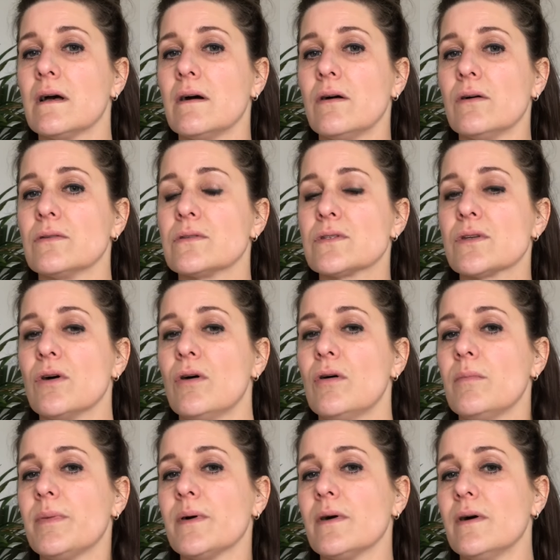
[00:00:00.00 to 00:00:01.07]
on
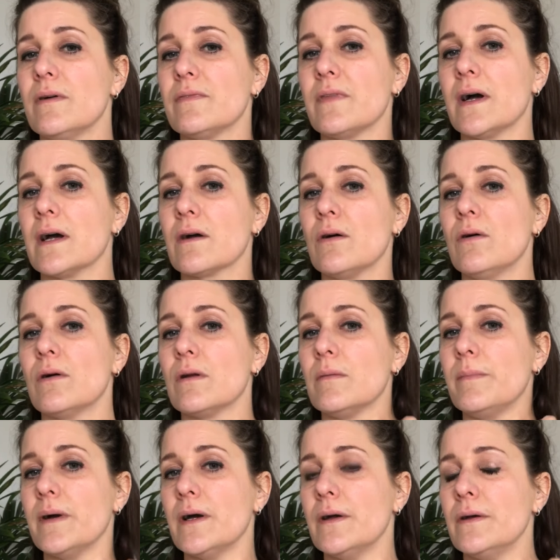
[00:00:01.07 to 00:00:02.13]
top of that
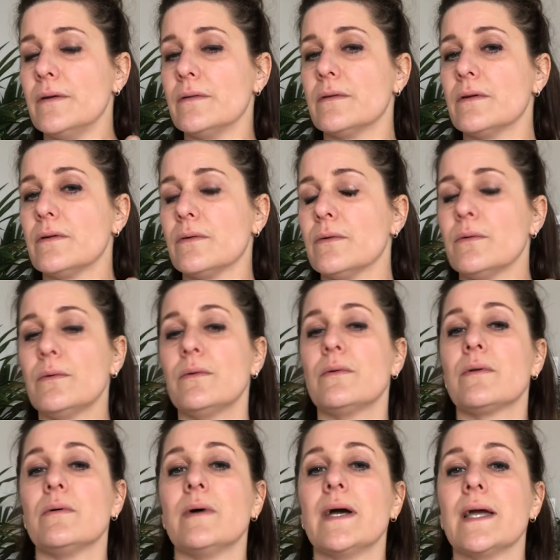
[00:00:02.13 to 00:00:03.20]
collarbone all
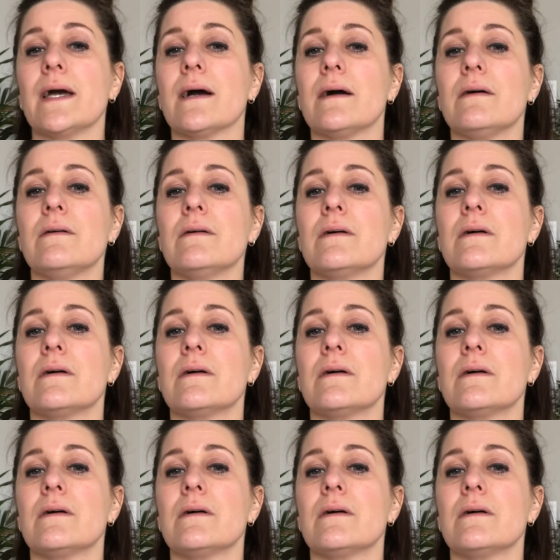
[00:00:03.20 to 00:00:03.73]
the way out.